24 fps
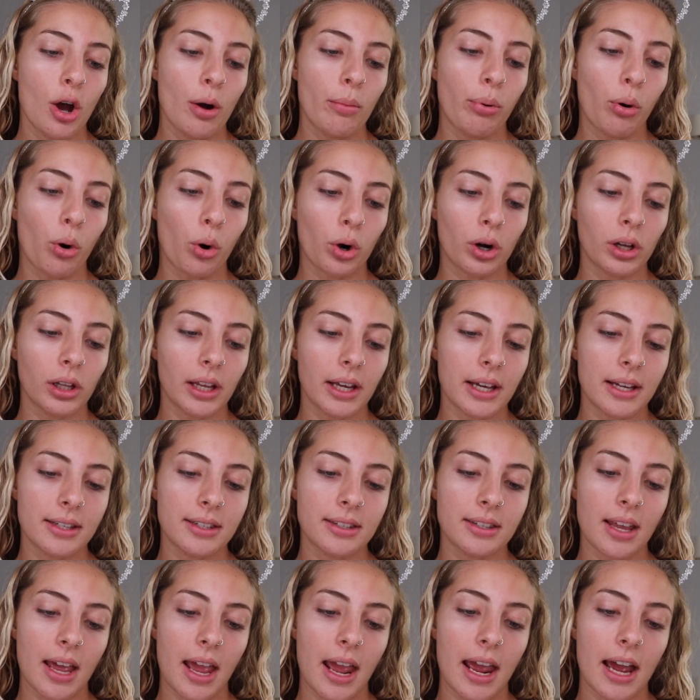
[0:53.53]

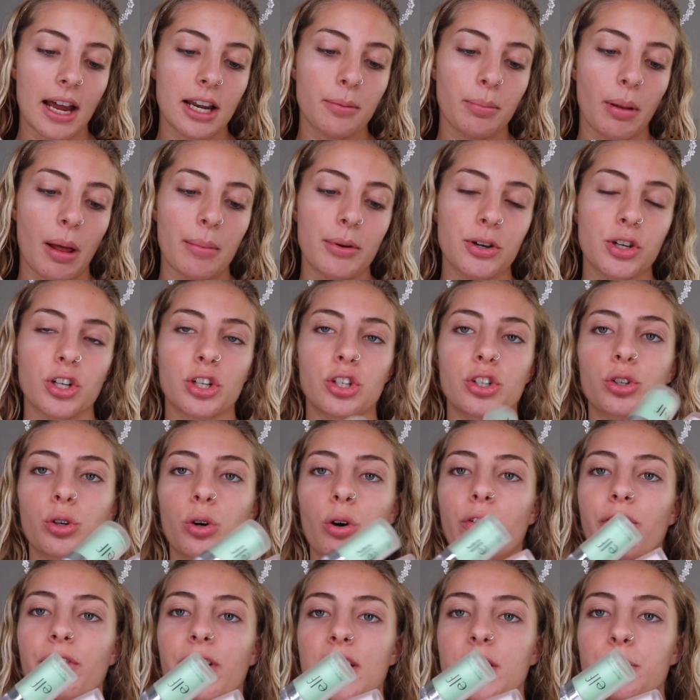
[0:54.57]
poreless and blemish
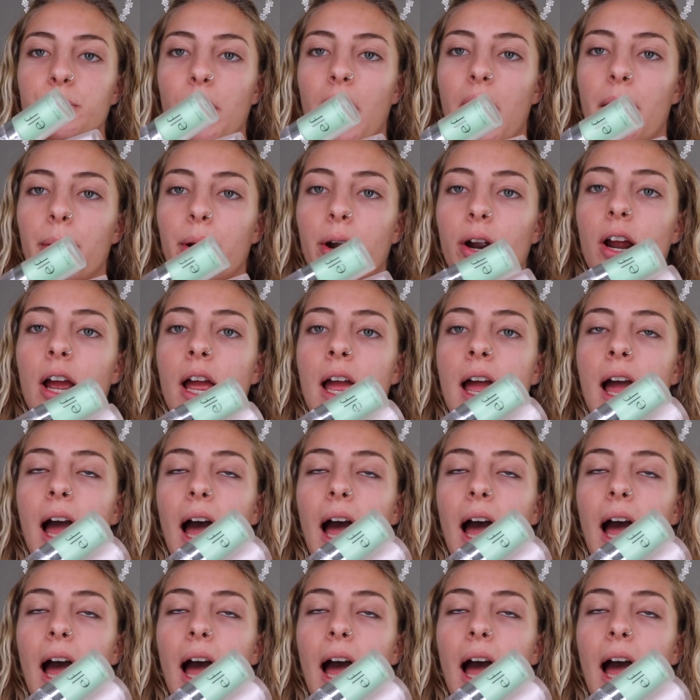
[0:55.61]
control face primer.